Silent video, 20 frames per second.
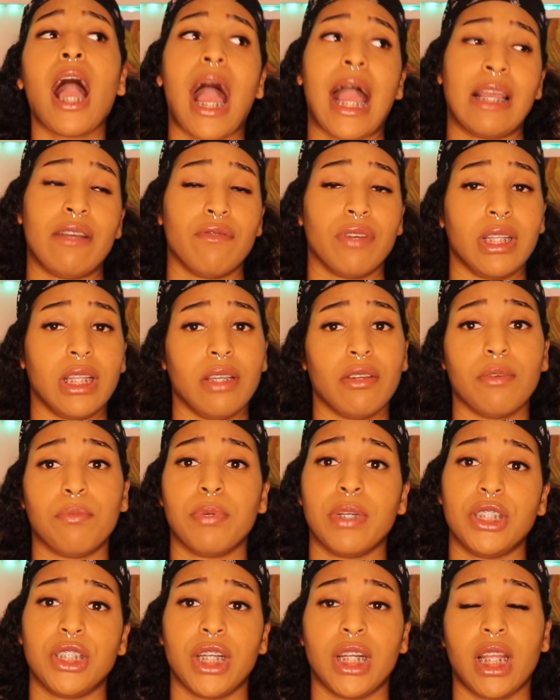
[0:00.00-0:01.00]
I really
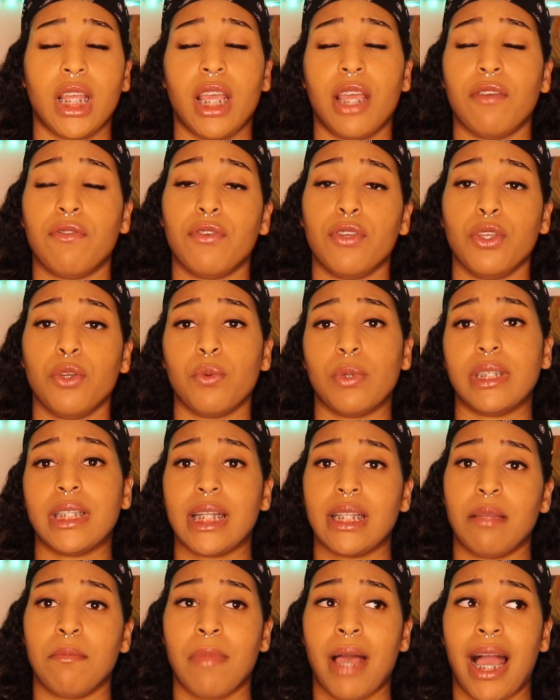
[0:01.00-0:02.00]
appreciate it if you would
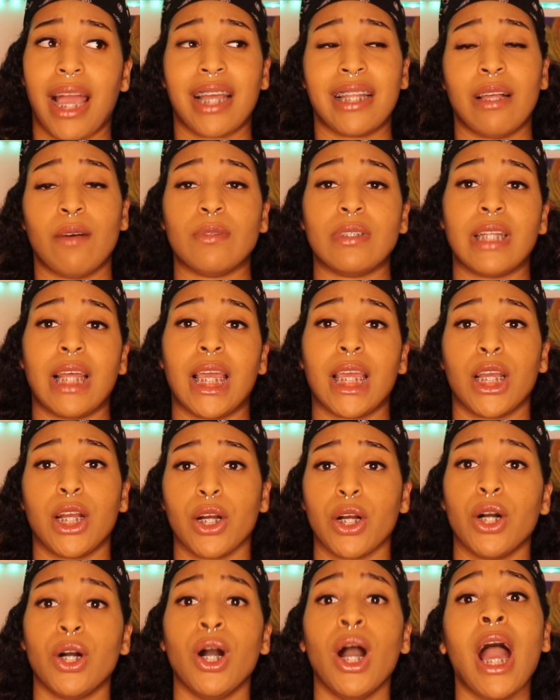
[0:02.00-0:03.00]
send it back. And I was like,
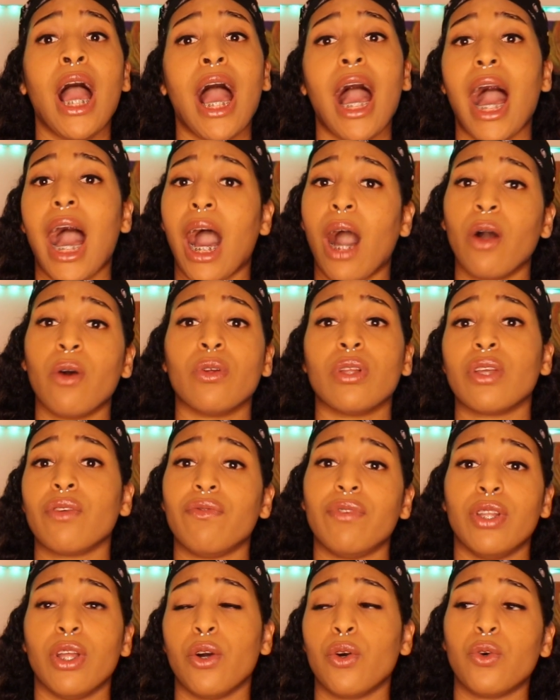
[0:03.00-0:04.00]
girl, I don't
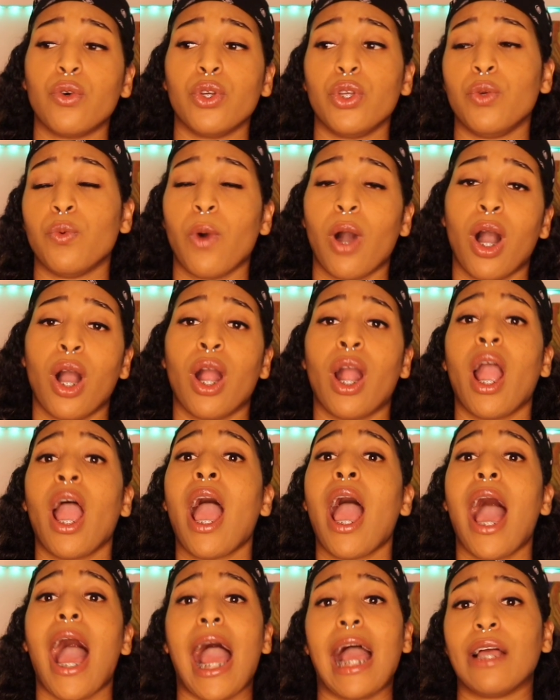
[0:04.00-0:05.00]
even know who you are.
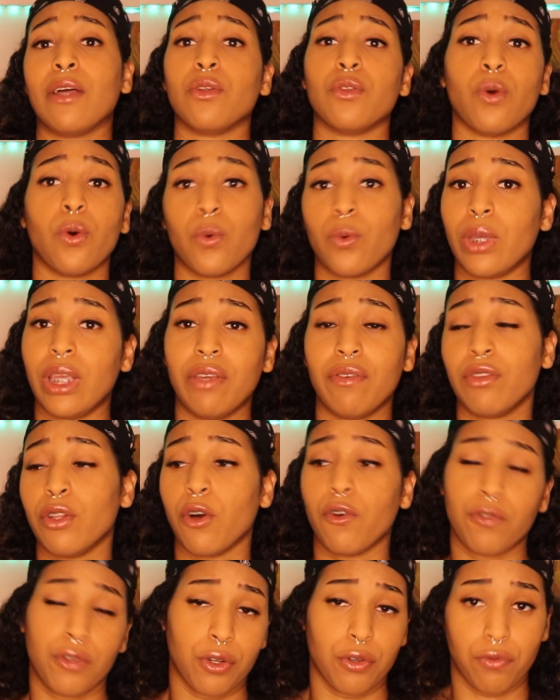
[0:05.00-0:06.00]
I don't even
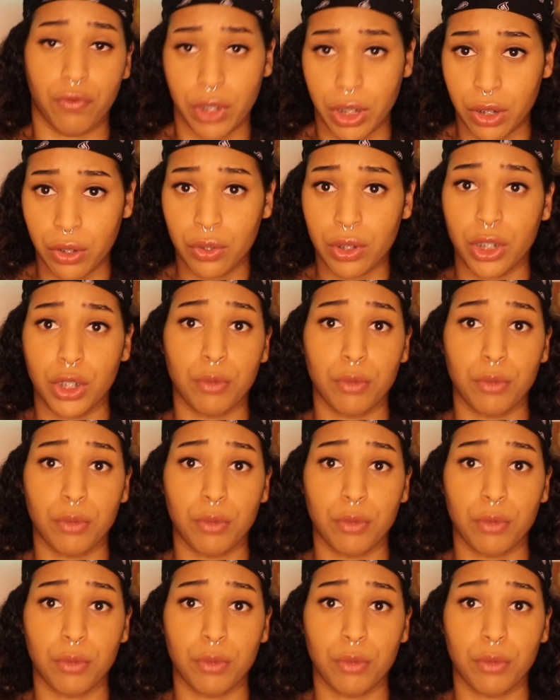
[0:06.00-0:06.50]
know if you're real.